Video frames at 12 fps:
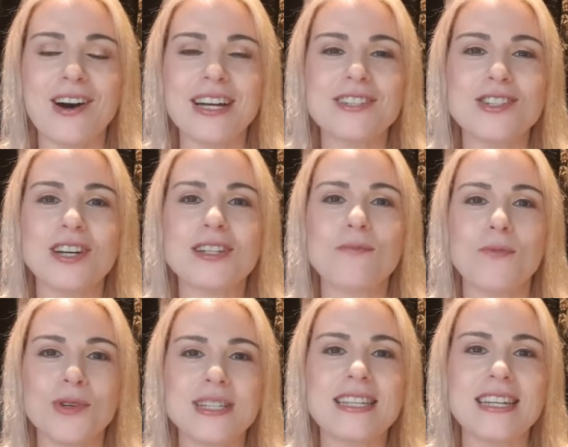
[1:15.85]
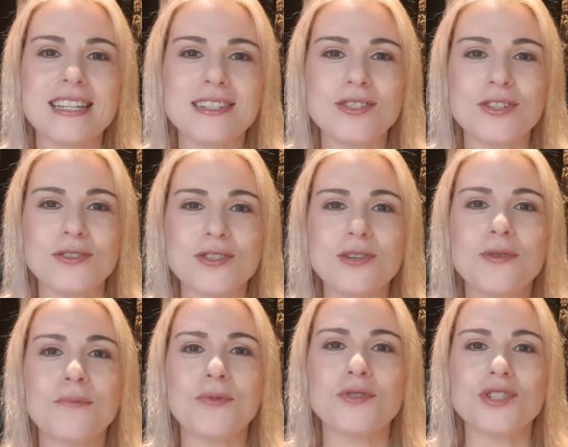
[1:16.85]
I just wanted to do
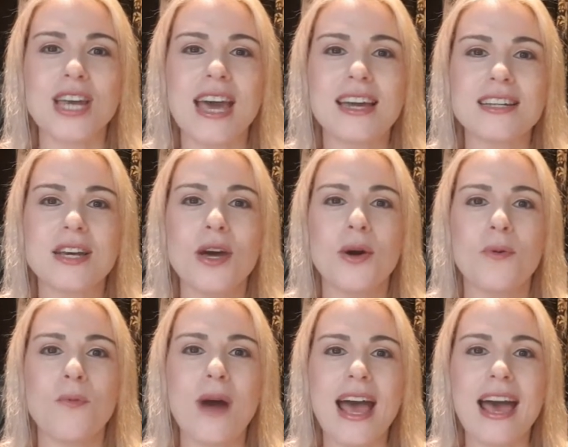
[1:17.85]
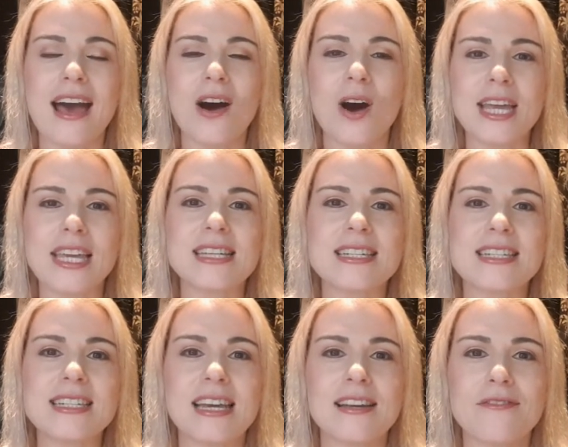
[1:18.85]
a project where I could
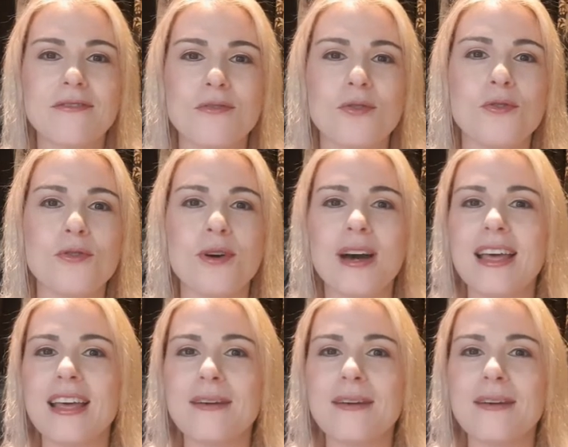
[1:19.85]
sit for